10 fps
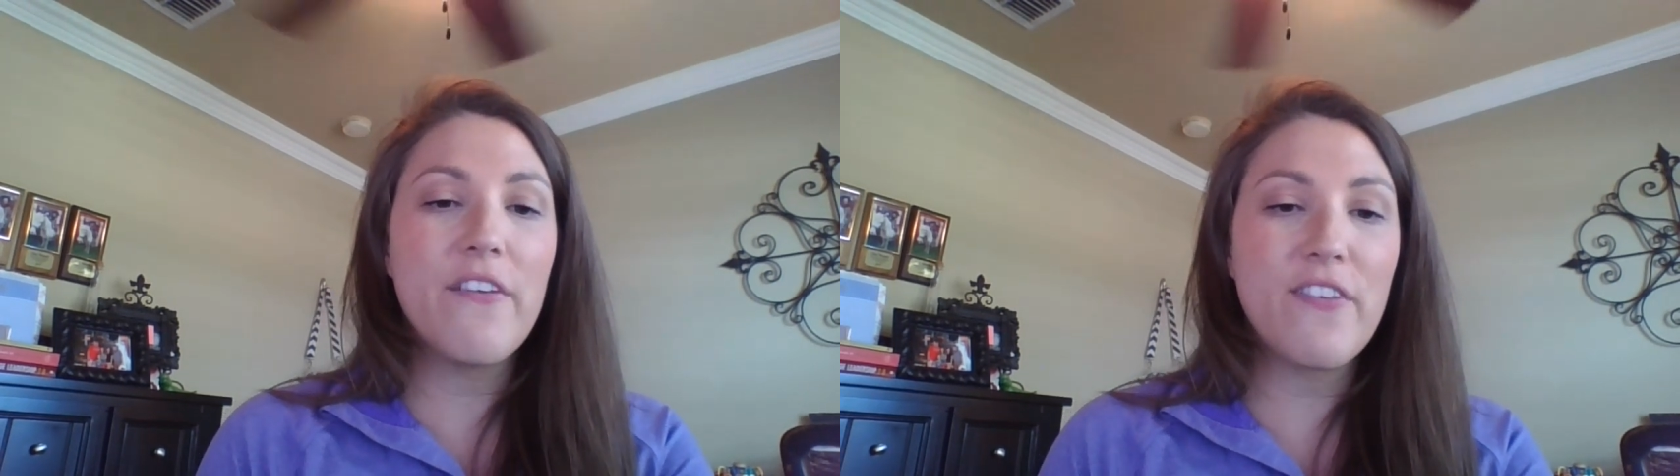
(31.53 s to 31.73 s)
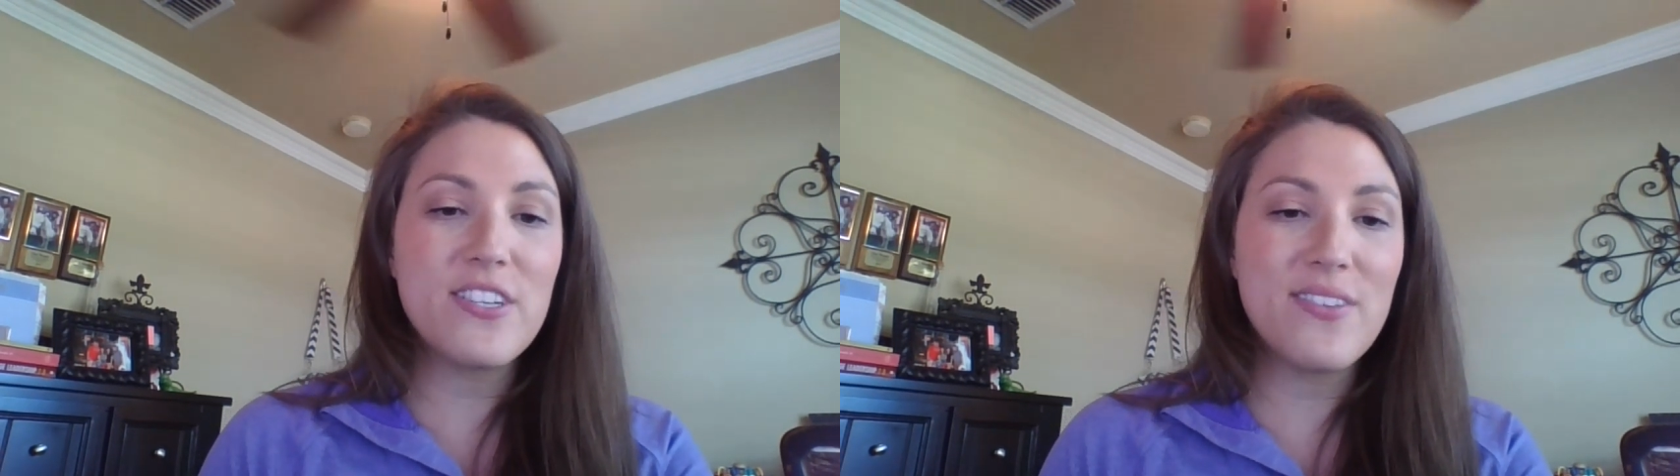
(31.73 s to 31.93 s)

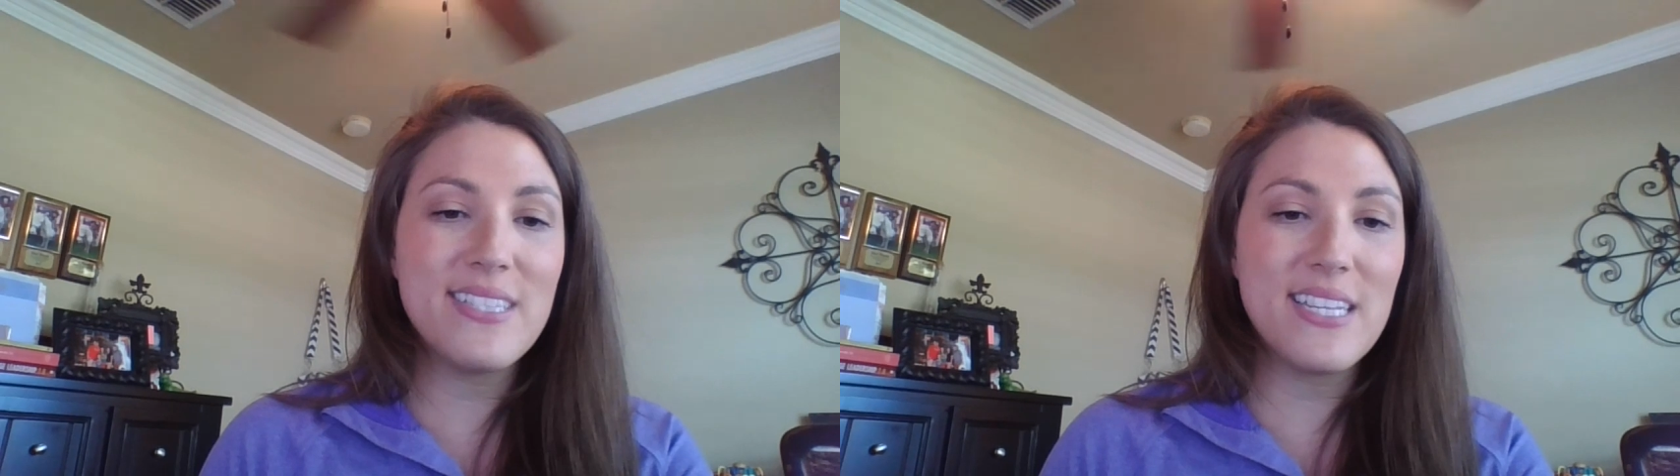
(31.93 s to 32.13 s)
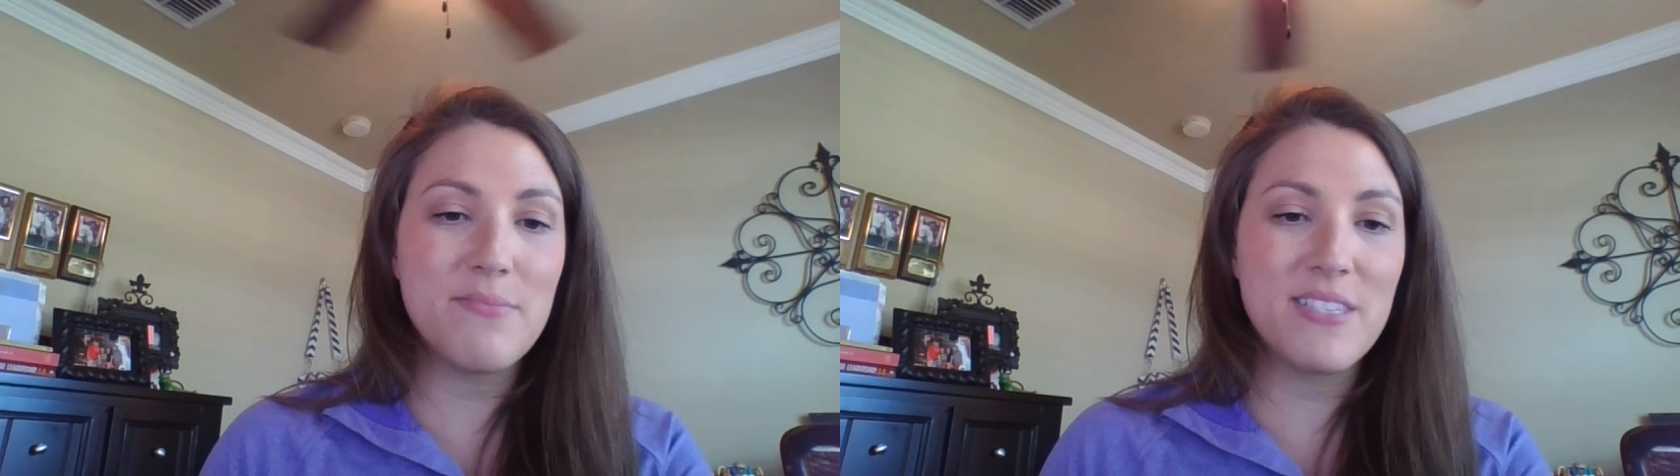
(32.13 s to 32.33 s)
The first
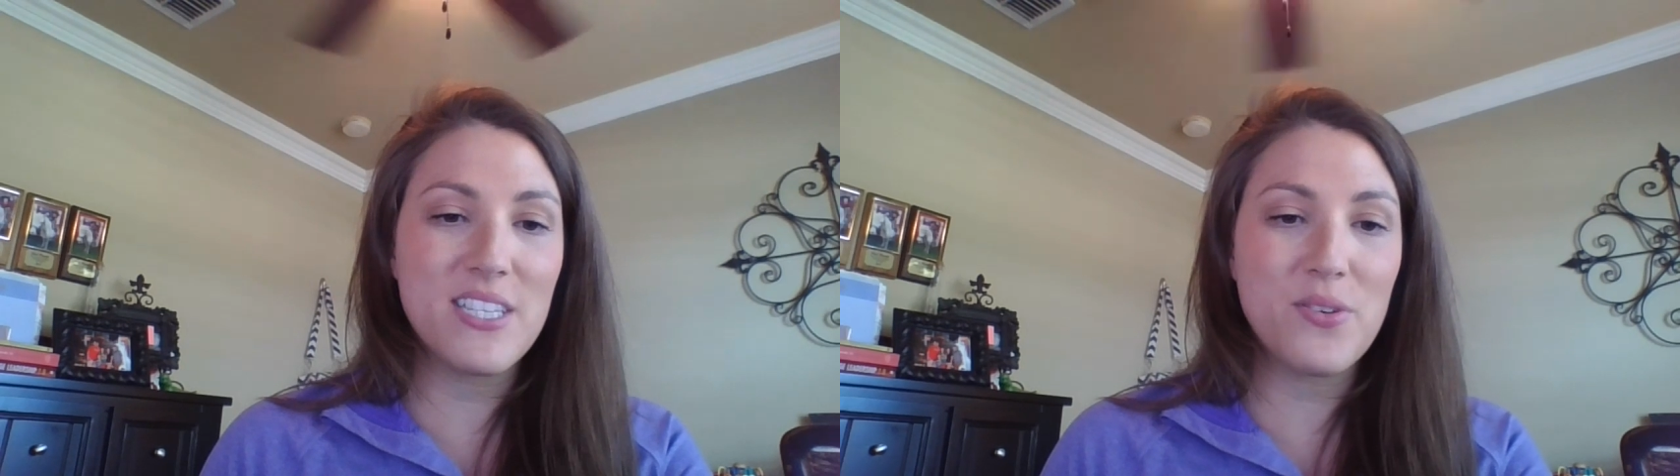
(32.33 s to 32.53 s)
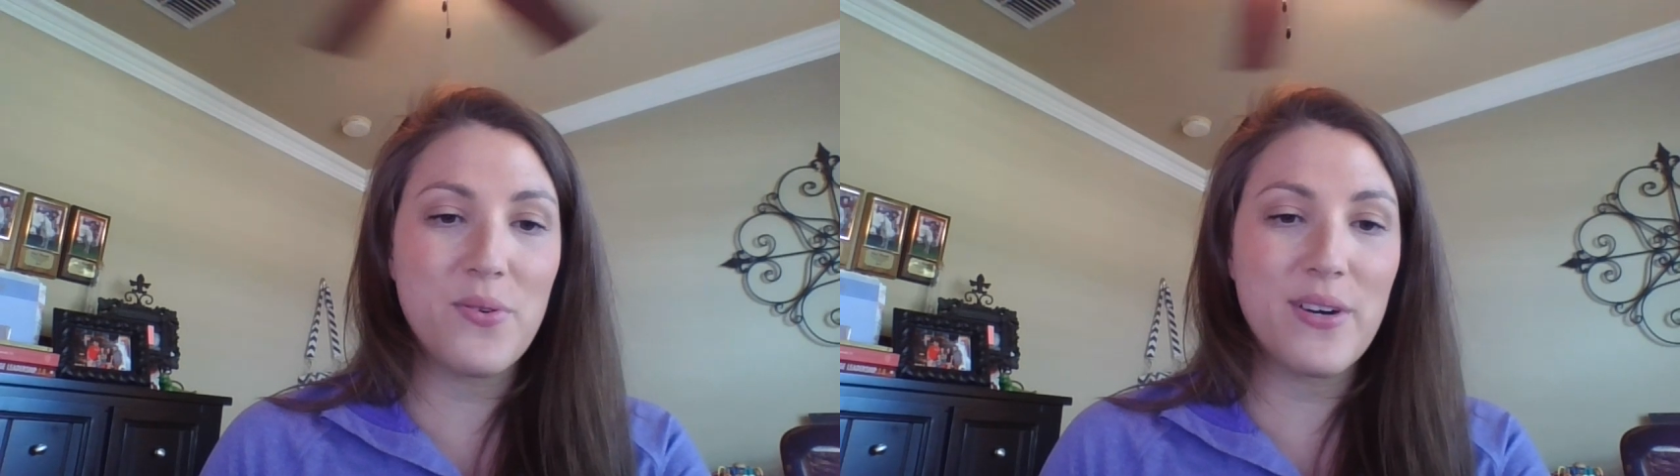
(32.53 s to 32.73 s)
one says
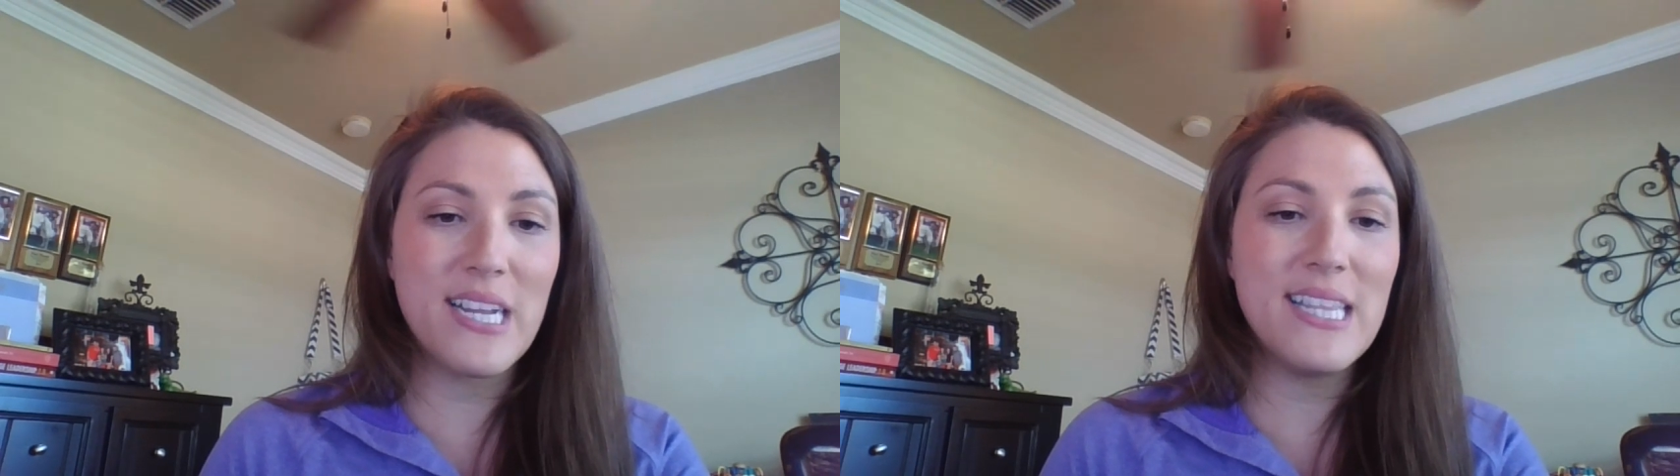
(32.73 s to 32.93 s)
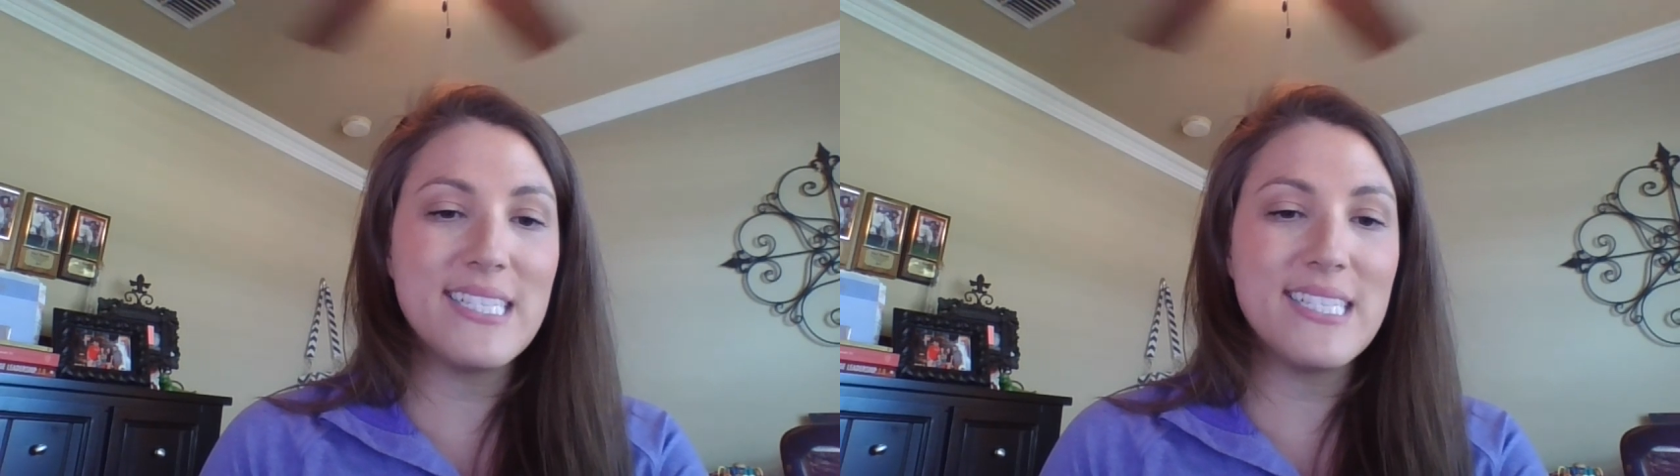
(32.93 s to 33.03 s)
Mrs. Corney,